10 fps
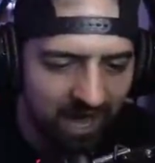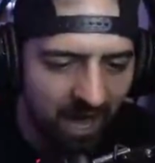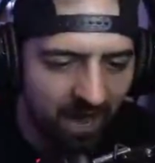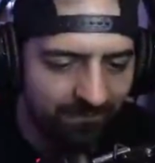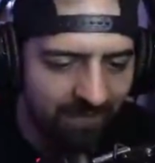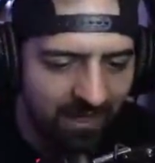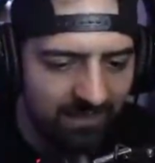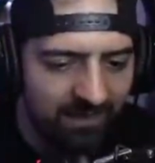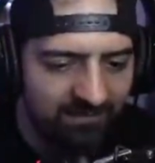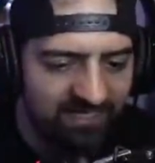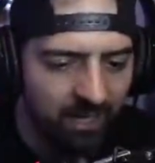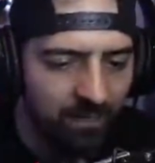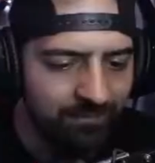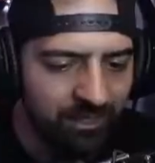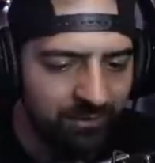up, and then I was like, oh,
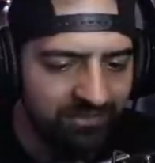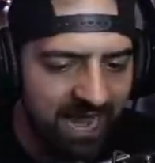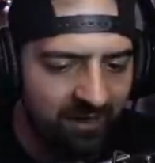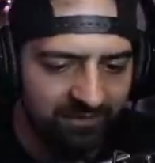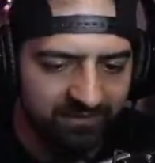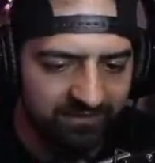let me go down, and it